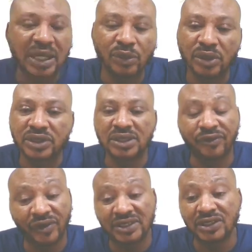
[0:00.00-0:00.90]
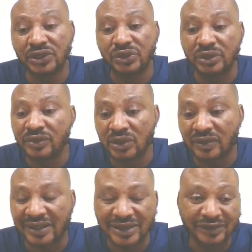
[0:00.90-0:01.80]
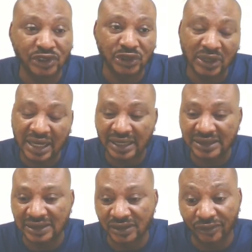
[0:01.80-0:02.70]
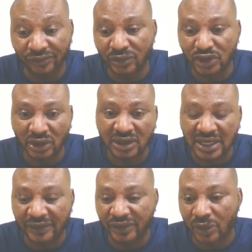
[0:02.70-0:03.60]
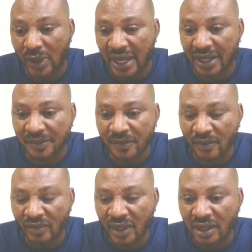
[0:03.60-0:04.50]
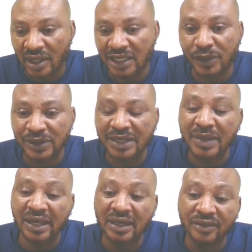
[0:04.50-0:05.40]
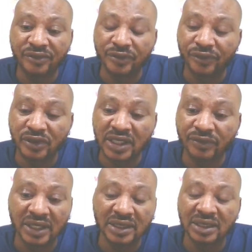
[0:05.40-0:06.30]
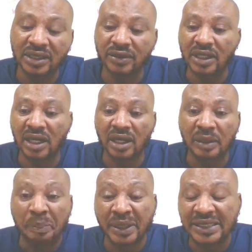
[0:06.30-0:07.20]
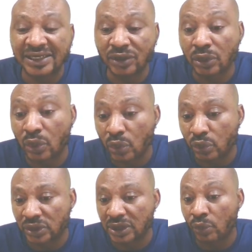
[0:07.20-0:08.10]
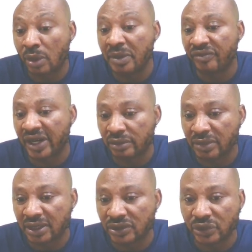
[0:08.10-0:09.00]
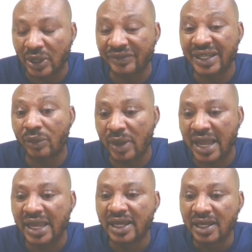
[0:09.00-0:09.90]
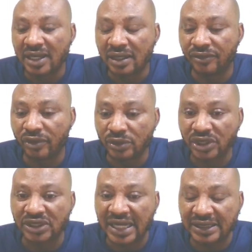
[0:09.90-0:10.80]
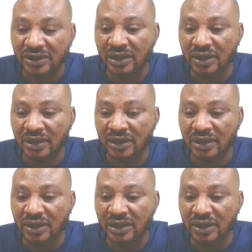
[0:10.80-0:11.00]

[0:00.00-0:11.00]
what the first thing to do, you have to shut down the phone, shut it down for a while. It's possible that you might leave the phone in a place that is not cold, in a warm environment. So after a while, the phone will just start,